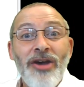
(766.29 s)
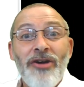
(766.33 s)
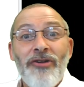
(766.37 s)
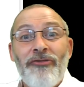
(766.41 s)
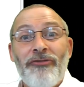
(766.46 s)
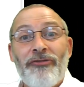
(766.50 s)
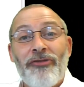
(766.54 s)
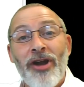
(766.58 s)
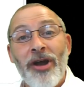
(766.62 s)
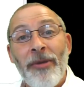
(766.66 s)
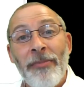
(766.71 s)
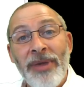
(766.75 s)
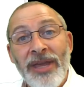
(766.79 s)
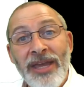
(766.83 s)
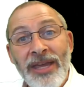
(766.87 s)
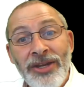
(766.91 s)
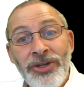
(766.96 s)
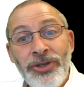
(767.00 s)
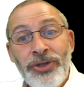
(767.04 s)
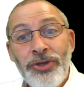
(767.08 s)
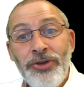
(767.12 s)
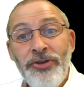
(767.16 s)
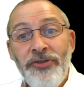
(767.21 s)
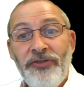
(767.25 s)
From
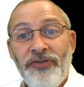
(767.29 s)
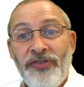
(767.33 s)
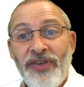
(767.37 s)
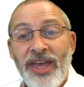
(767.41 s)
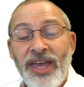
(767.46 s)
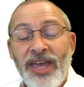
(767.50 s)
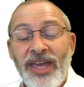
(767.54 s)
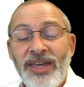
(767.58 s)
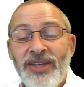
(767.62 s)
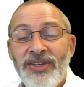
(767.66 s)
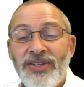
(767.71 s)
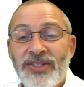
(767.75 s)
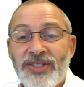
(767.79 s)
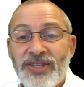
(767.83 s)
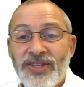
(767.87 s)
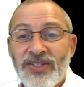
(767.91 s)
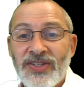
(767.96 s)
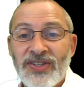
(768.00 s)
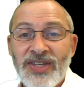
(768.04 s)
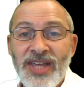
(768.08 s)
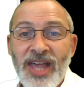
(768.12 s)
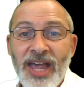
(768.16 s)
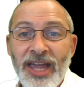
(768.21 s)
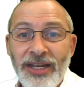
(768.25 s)
interphase to
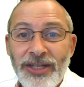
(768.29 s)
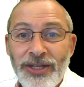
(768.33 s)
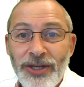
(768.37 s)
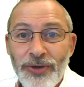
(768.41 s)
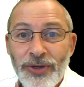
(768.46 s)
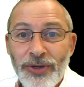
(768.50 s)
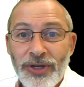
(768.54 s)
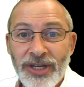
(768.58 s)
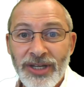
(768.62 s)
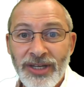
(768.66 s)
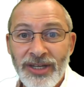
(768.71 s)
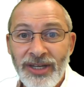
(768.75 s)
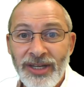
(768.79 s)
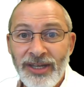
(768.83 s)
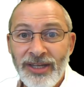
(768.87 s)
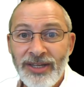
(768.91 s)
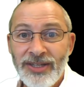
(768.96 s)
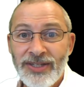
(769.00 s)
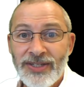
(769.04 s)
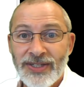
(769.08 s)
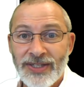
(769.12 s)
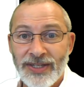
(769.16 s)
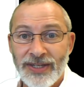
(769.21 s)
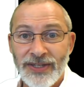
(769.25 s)

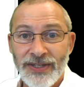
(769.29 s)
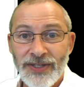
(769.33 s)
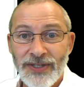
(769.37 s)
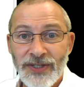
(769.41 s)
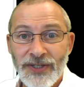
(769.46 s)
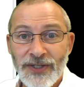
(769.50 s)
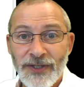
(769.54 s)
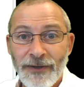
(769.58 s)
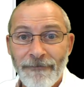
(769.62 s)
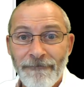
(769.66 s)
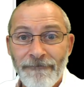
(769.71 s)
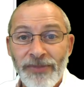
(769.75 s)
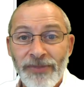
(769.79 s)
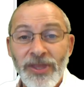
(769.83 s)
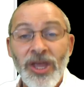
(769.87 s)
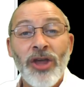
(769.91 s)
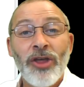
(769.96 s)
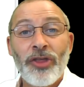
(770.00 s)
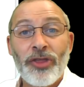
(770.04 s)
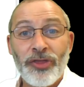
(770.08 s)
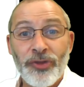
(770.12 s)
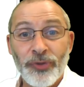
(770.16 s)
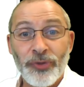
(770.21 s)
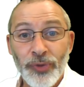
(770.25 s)
cytokinesis,
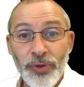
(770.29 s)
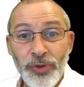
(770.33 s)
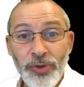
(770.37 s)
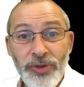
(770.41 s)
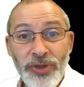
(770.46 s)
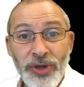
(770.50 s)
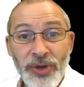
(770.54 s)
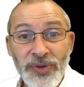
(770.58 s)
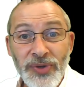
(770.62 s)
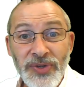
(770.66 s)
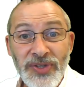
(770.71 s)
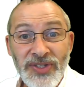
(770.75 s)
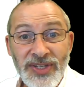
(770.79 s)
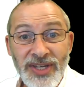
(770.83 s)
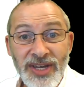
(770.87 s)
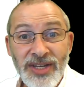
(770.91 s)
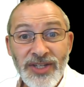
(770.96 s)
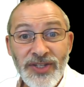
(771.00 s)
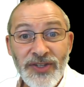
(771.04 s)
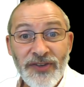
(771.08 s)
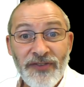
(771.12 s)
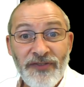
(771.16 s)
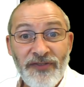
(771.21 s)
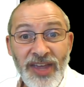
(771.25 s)
through those
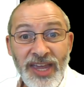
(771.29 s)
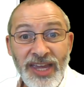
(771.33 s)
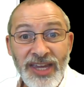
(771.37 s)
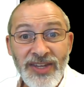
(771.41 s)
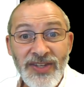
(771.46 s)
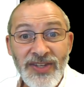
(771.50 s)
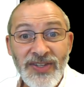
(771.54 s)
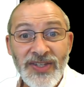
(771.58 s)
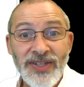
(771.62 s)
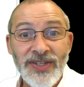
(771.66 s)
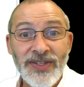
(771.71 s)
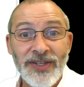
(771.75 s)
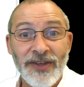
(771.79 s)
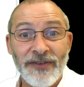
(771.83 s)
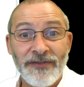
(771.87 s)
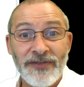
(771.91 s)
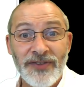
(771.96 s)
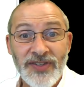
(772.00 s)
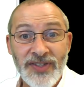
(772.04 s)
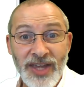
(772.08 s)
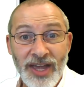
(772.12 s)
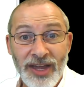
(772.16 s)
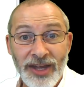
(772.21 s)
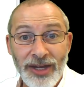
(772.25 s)
6 phases of
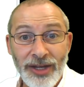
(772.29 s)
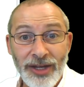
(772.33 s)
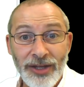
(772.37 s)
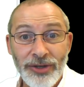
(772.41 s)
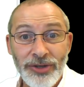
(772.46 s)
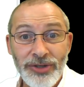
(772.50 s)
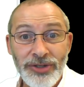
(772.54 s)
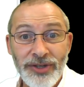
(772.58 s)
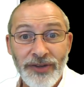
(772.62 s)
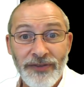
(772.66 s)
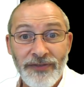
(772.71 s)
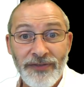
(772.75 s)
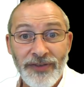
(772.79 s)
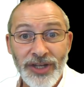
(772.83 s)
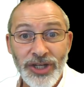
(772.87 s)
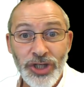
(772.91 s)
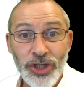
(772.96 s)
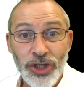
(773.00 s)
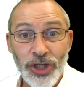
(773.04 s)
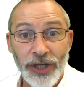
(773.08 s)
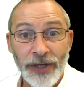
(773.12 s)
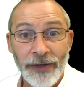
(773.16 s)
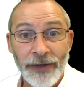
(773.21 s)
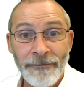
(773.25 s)
cellular
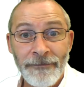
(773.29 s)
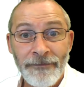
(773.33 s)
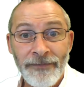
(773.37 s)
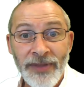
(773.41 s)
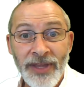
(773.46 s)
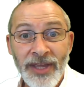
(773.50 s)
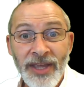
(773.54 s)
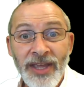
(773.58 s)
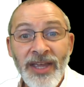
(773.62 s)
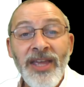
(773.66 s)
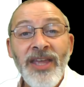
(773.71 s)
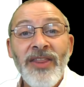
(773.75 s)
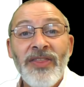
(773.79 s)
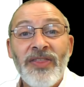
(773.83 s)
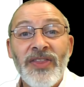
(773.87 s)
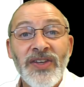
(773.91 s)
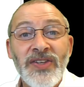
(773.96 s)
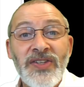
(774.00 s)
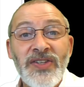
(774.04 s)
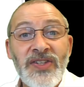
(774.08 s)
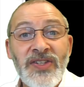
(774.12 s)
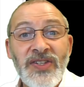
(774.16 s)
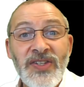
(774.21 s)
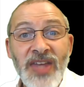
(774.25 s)
division,
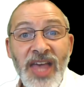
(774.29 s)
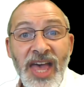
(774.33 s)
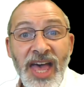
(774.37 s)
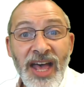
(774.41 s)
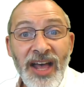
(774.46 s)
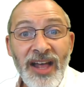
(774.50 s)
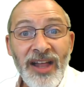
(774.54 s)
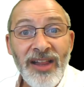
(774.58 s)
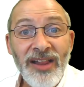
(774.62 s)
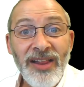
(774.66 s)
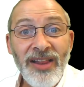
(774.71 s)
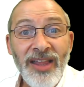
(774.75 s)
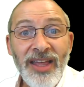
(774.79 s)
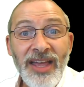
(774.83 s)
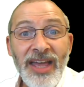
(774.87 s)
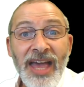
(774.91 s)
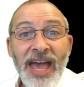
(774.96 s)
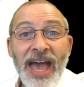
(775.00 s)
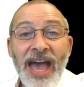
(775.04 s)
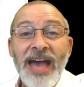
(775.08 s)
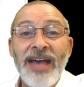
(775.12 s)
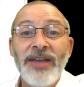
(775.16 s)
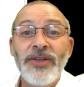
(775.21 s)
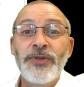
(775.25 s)
the cell
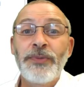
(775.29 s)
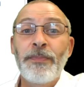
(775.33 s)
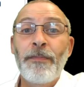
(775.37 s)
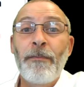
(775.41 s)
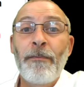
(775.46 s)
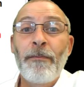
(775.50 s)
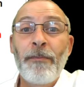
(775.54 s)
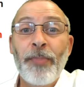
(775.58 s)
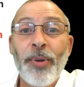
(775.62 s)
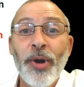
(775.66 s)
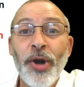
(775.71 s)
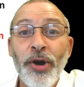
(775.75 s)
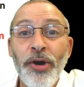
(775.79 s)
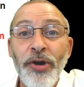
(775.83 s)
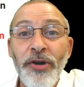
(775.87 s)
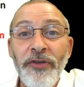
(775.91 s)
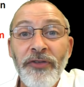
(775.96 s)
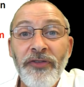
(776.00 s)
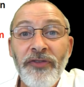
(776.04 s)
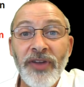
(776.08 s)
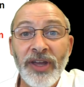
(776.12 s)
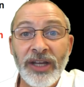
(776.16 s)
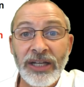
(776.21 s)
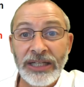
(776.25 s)
has
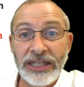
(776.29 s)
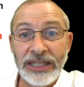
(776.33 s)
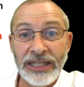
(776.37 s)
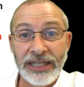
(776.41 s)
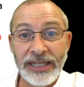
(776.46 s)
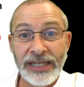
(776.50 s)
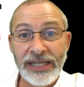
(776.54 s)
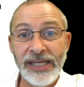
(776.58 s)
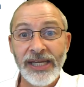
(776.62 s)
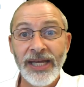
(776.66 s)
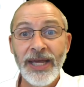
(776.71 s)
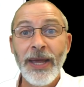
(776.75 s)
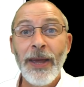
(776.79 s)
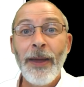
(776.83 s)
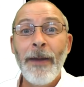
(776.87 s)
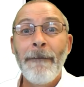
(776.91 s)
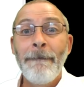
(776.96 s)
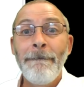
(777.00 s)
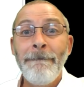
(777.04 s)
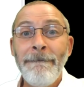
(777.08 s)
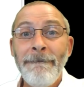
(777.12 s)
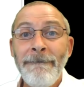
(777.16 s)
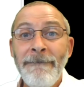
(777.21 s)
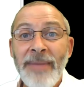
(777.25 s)
perfectly
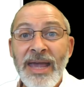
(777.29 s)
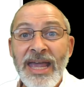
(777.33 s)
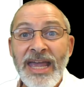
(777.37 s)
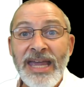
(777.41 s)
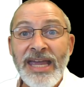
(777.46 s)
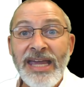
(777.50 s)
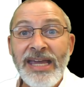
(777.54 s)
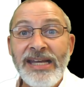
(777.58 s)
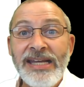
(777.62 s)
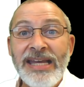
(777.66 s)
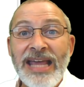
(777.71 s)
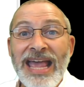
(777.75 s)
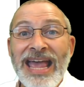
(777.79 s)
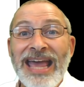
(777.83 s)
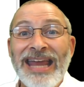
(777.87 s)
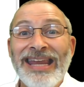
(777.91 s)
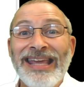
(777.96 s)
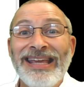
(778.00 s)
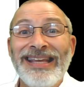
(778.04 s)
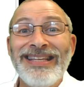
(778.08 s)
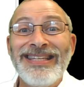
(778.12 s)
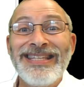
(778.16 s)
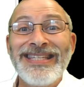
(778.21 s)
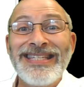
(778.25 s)
made an
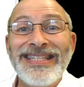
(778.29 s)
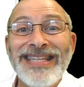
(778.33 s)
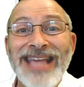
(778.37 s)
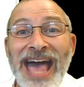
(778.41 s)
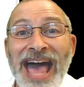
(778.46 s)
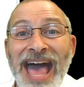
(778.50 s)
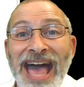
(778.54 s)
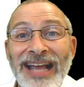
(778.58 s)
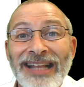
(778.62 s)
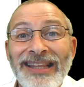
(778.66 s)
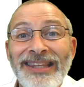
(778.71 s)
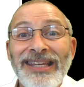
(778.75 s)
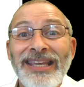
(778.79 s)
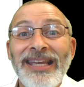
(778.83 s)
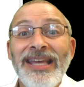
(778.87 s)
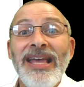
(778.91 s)
exact